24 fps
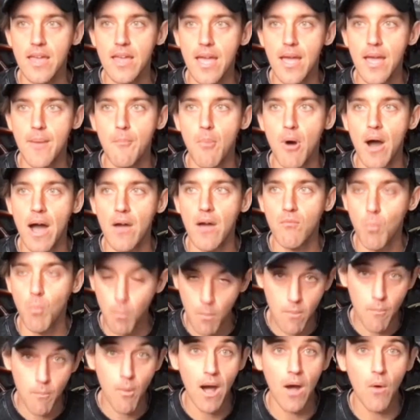And my
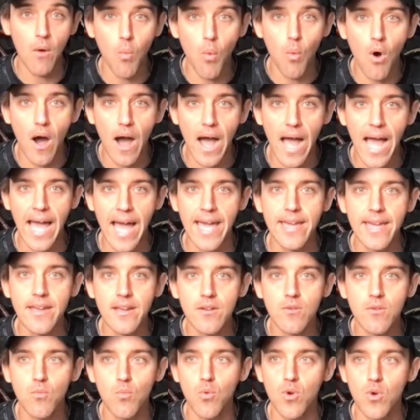why
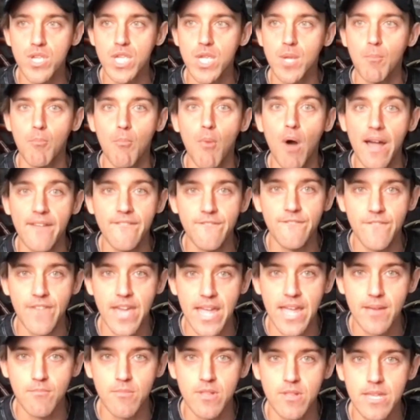was my
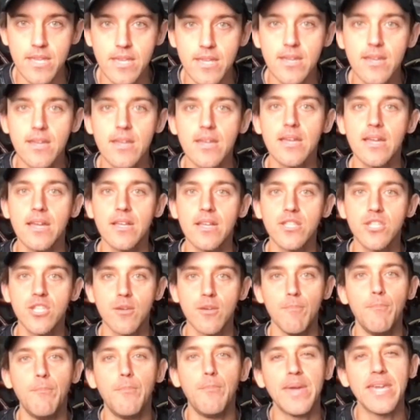family, to
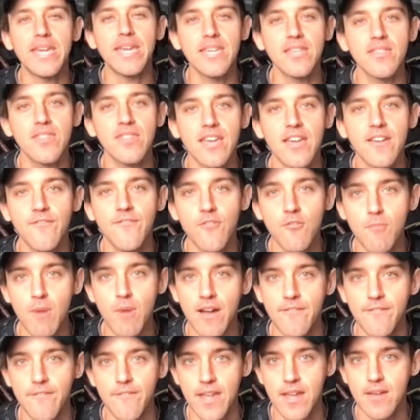be there for my
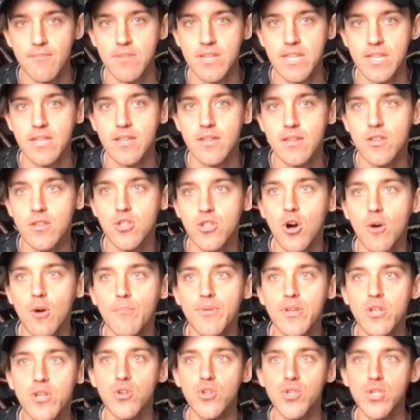family, not
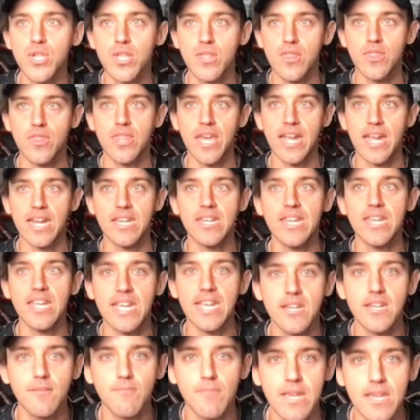because they
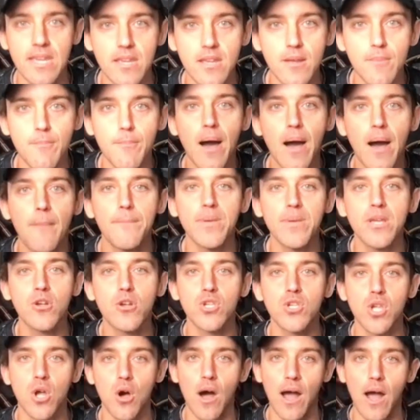need me, but
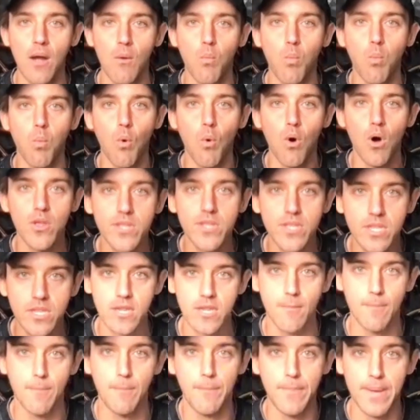because I want
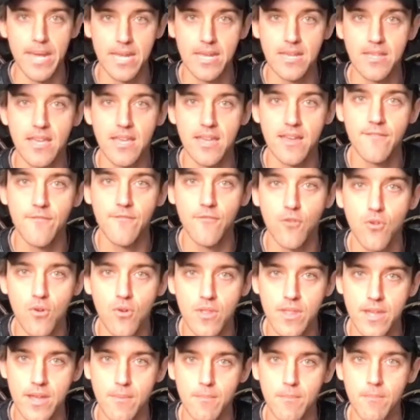to be there for
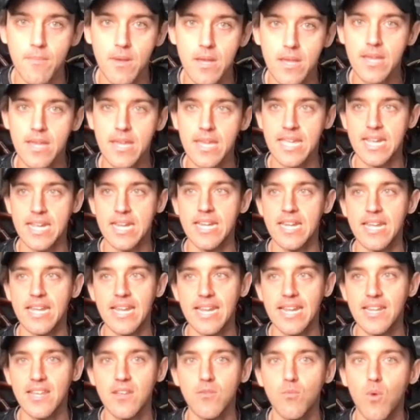them in
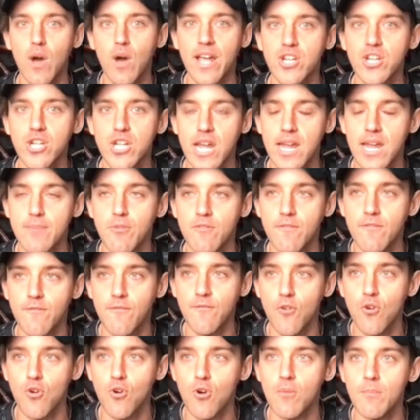any way, shape, or
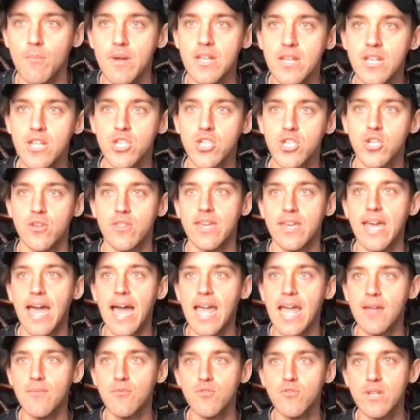form, so they're
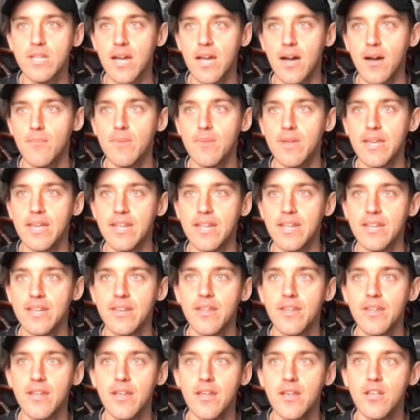able to come
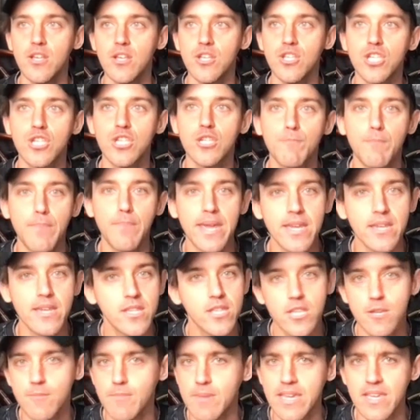and speak
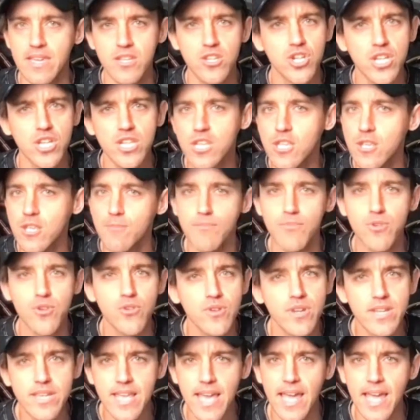to me, just
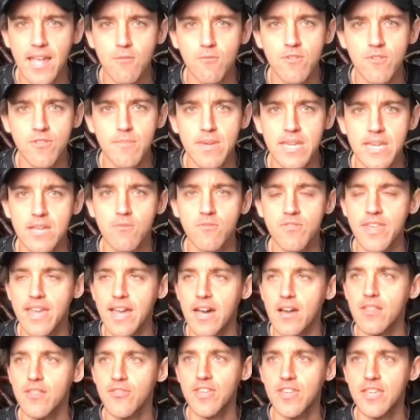communicate with me
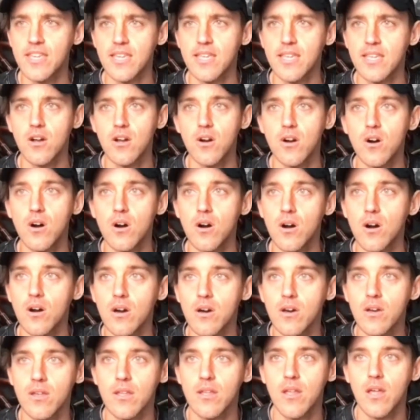without thinking, oh,
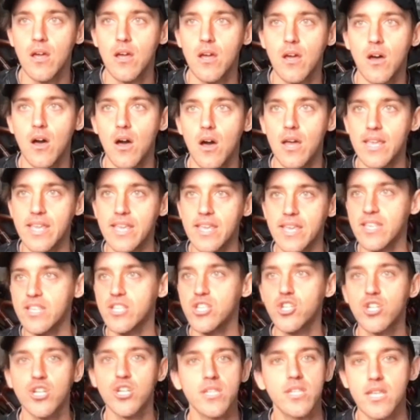he's